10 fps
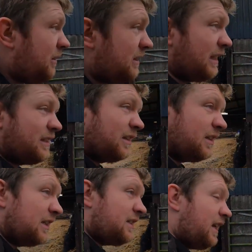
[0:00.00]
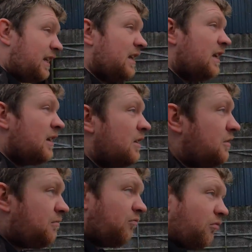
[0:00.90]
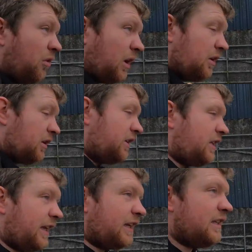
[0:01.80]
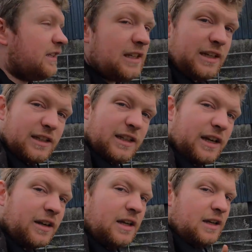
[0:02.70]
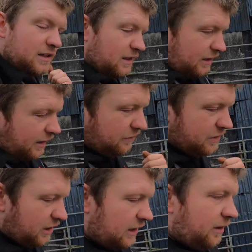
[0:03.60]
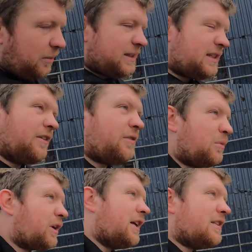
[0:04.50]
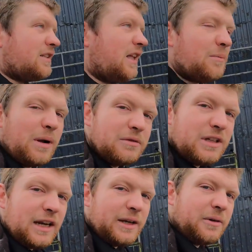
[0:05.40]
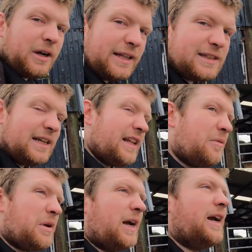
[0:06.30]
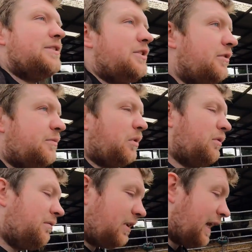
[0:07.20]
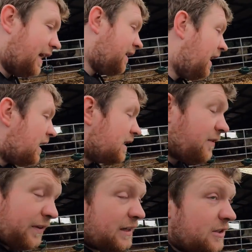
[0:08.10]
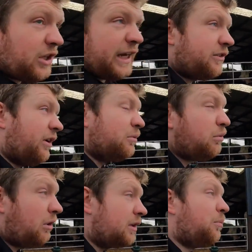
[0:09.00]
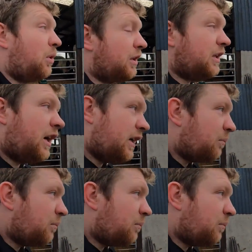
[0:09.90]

what it says on the tin. One other thing, you've seen it there, the levers are a little bit stiff, and because it's not mounted anywhere, it's a little bit hard to use. But when we get the vintage tractor out, we want to put it on